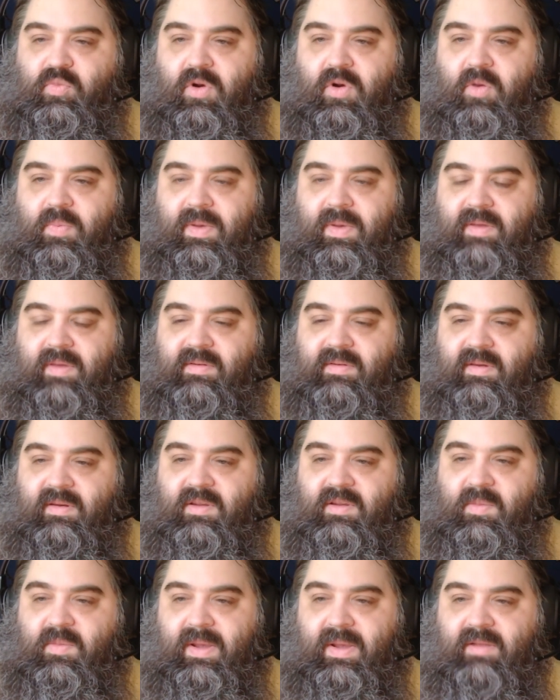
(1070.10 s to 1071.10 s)
Purpose
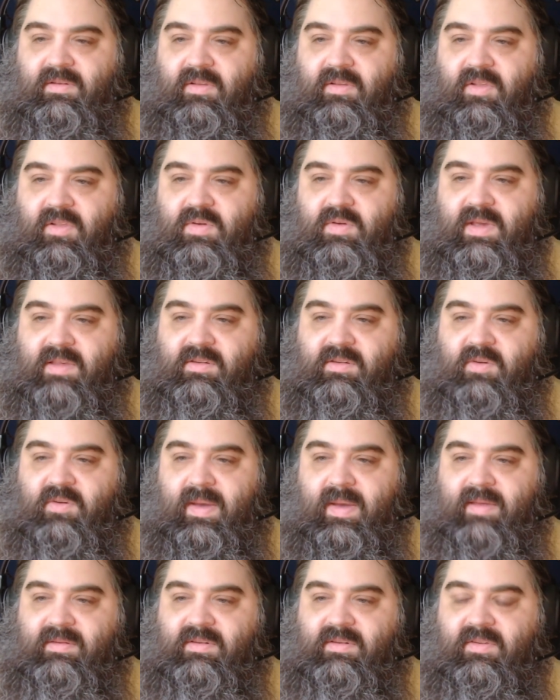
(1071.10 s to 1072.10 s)
depicts Loki's
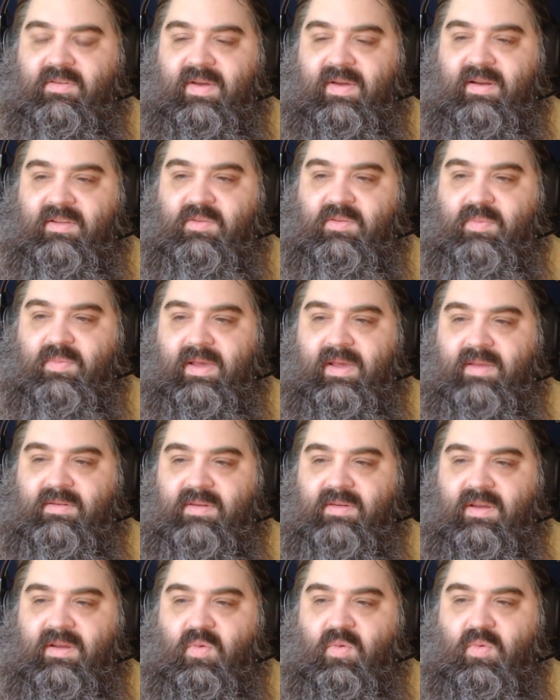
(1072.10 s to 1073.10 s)
quest to find his place
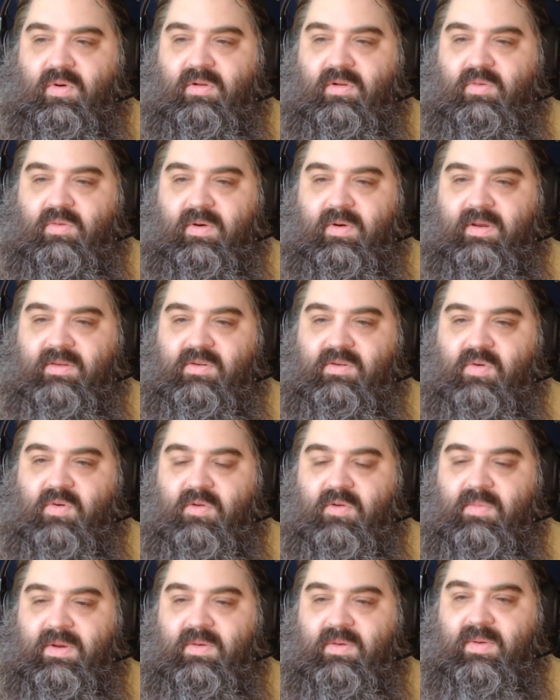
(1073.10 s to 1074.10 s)
in a world where he's
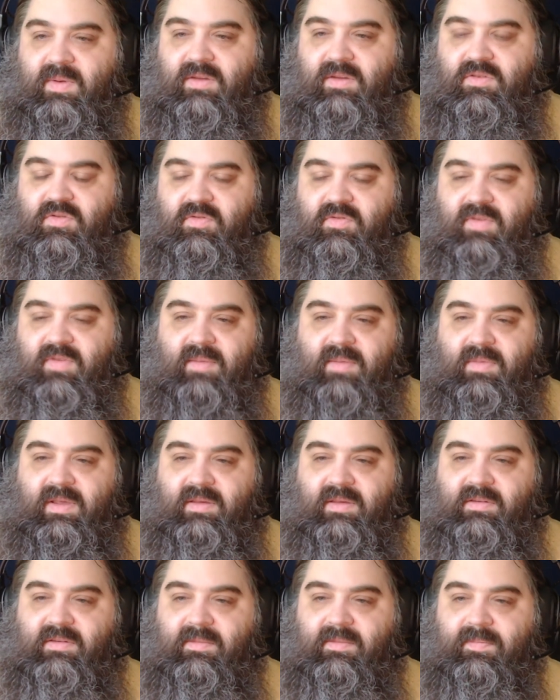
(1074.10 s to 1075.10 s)
torn between 2
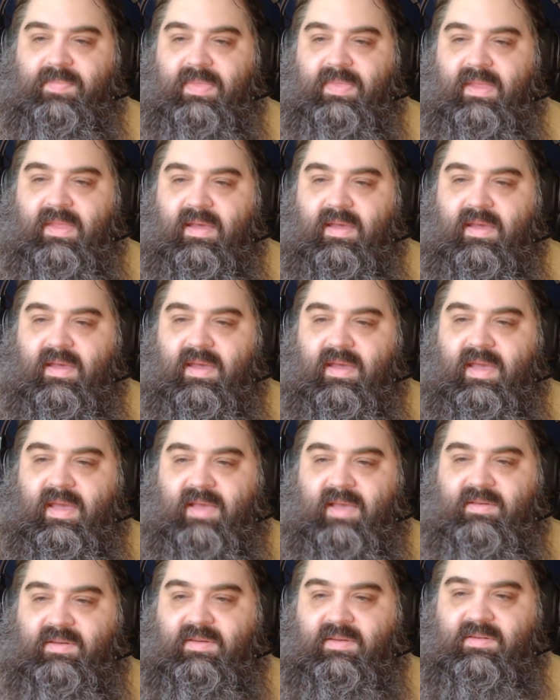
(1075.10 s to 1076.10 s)
families.
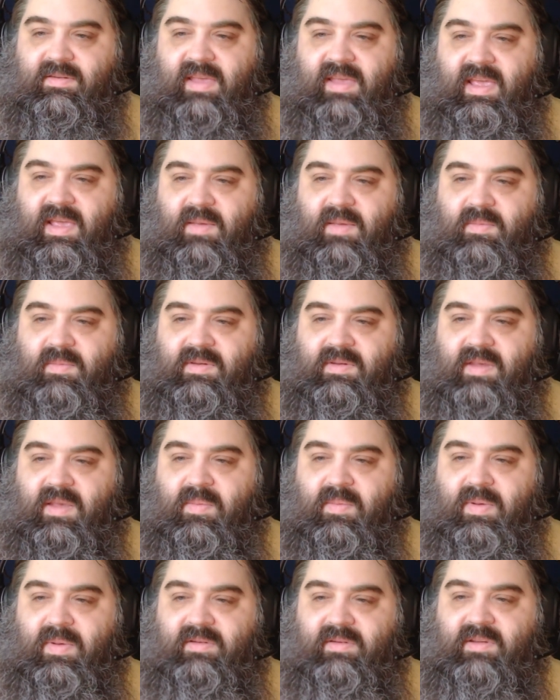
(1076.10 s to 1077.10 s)
As he schemes, he
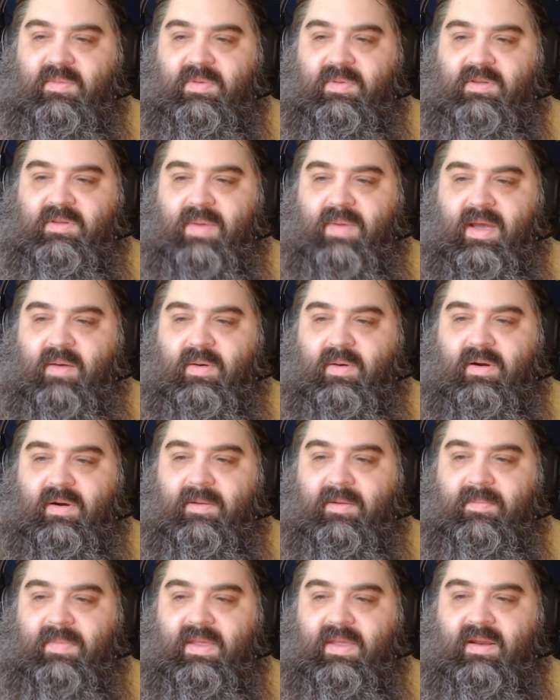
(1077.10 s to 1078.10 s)
builds up his
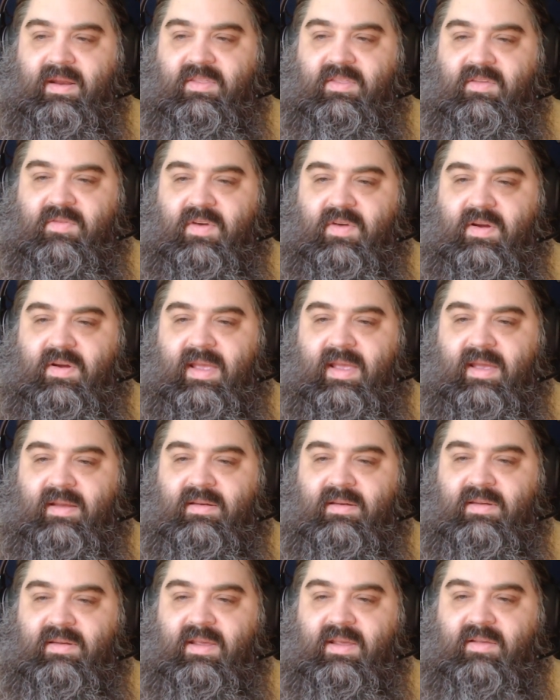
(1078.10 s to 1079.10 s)
power, and at the very
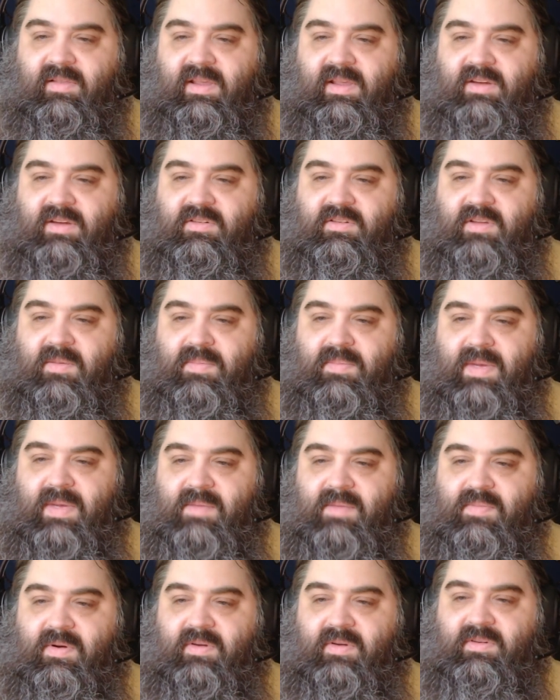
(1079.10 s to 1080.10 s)
end, he unleashes a
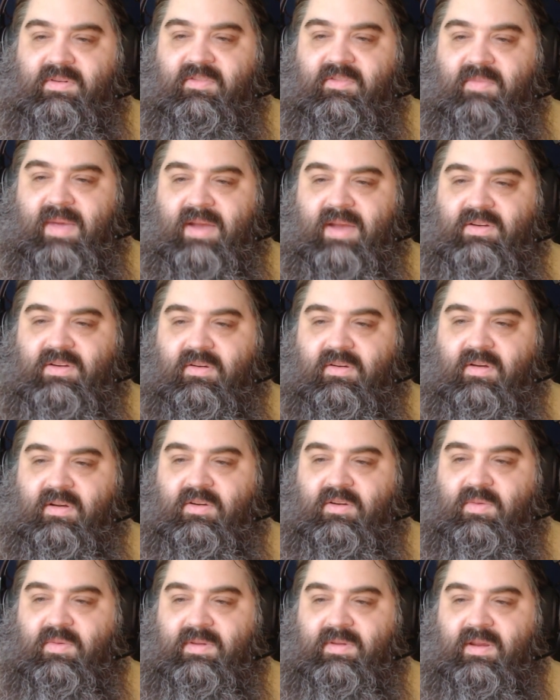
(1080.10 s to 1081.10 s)
big burst of magic
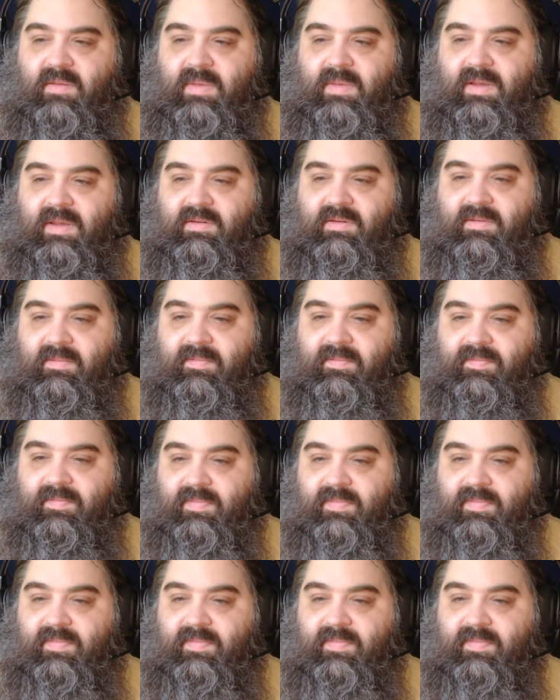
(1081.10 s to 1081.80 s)
onto his enemies.